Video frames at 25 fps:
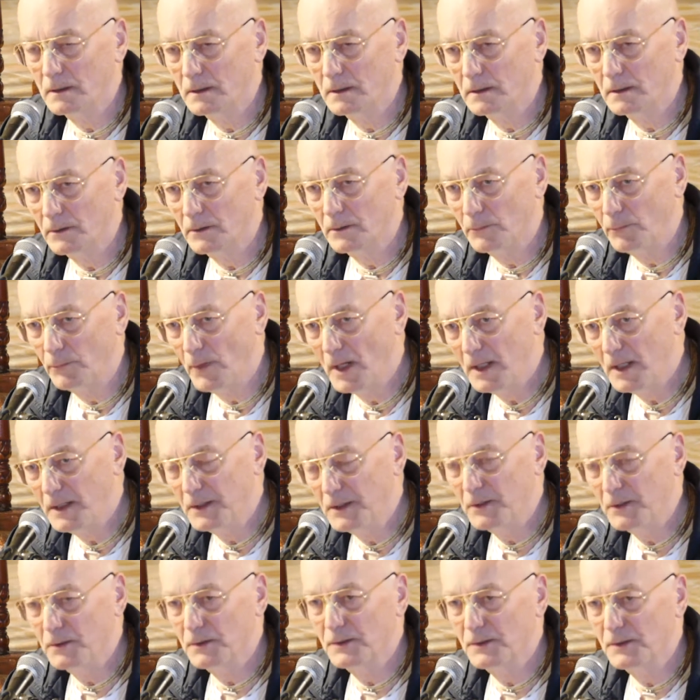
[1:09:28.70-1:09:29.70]

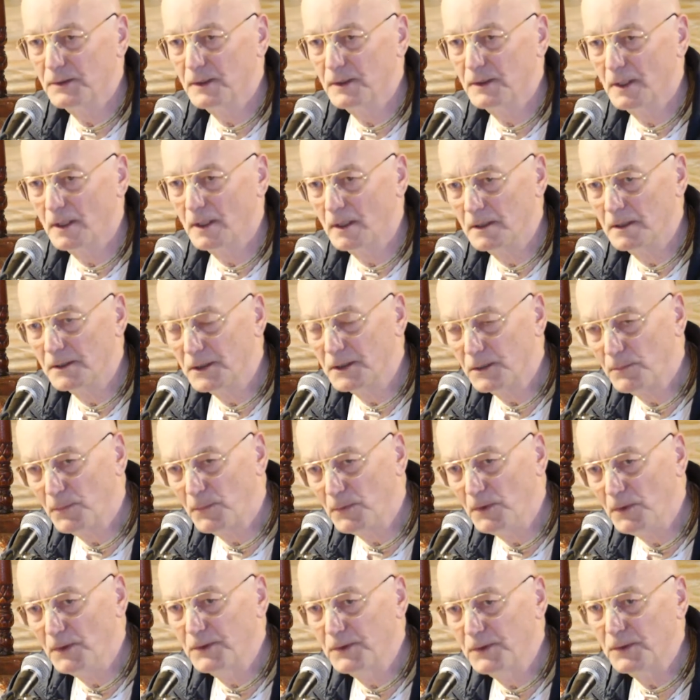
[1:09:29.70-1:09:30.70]
religious and
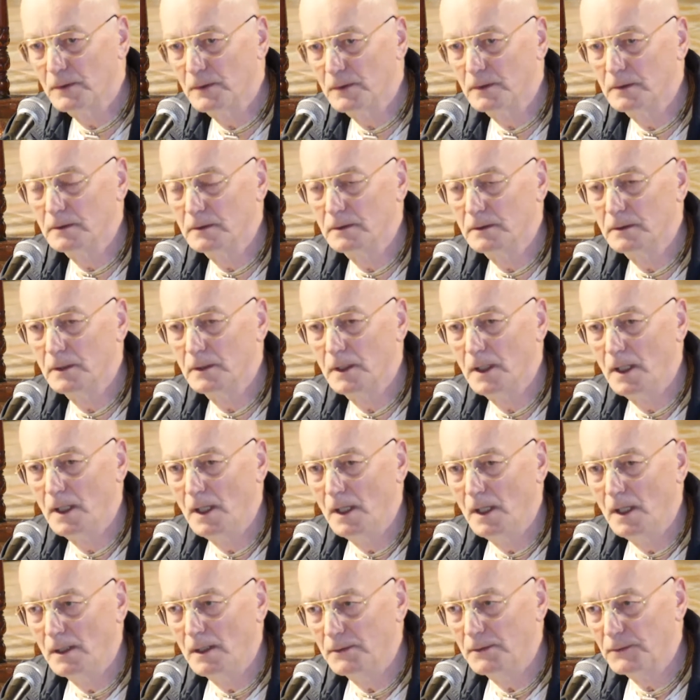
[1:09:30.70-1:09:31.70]
spiritual.
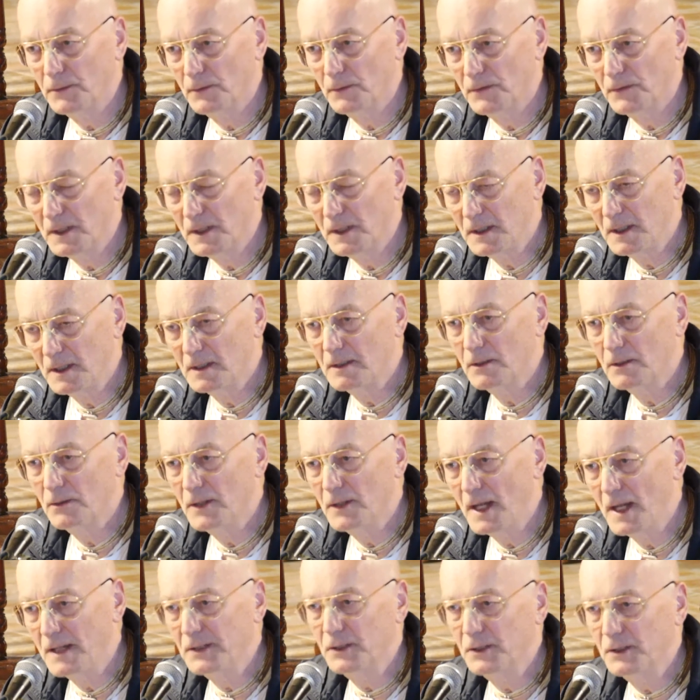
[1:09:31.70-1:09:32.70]
So this is the
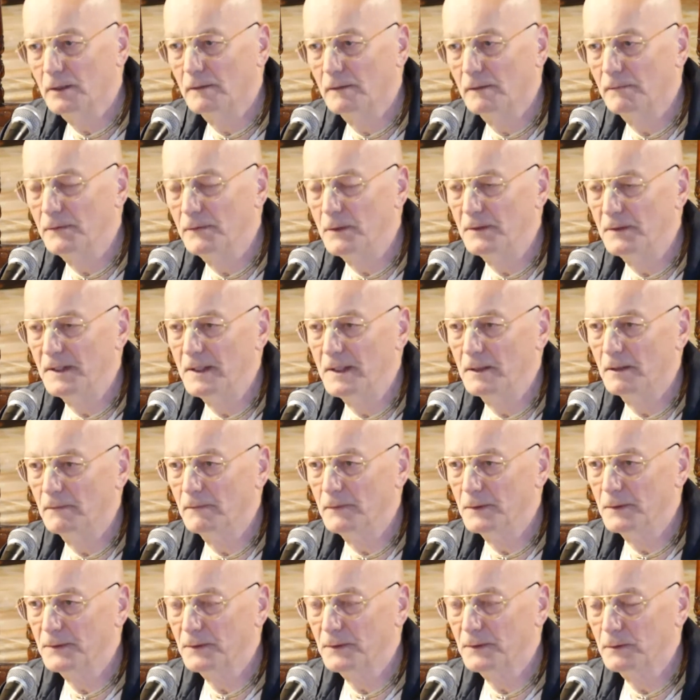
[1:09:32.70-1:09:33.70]
nature of the
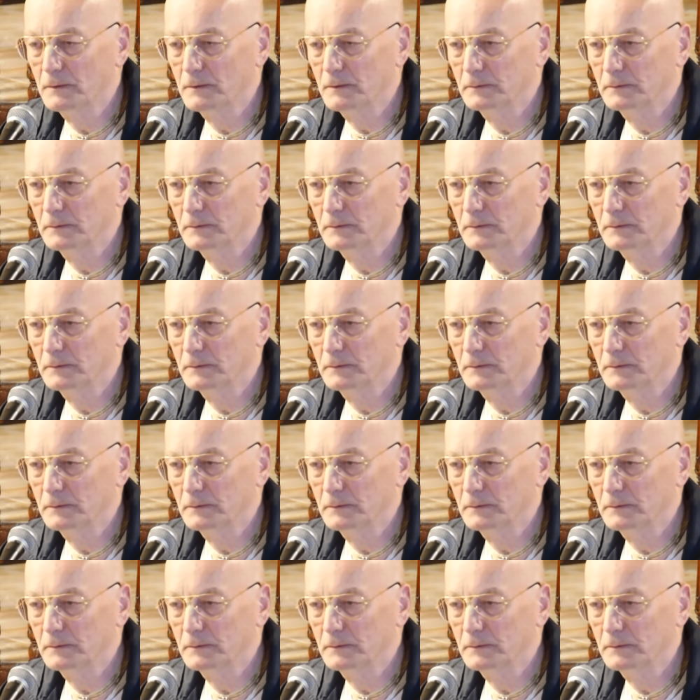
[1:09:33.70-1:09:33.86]
soul.